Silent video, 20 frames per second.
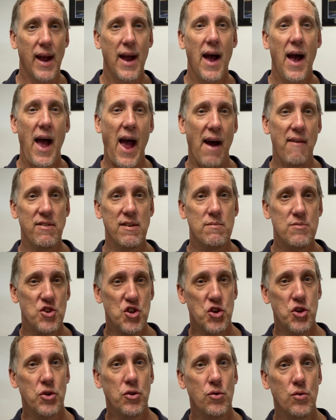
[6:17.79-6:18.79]
Have them
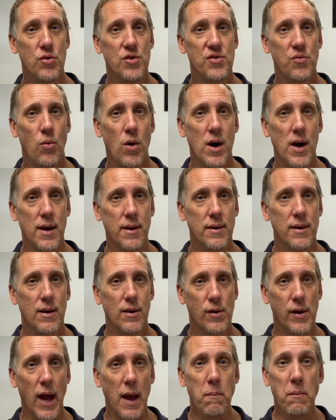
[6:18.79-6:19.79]
choose one.
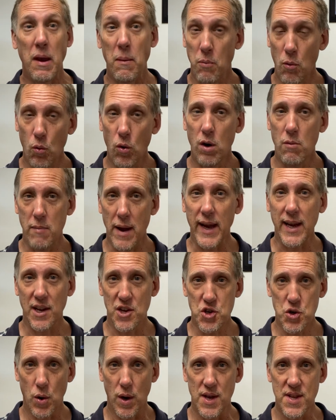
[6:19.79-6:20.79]
Okay, people will make a
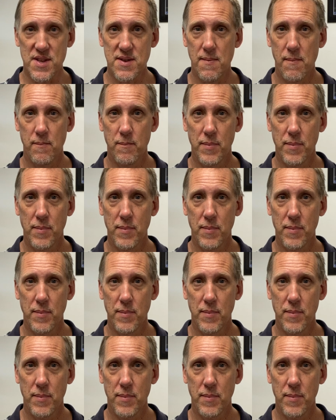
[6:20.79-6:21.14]
choice.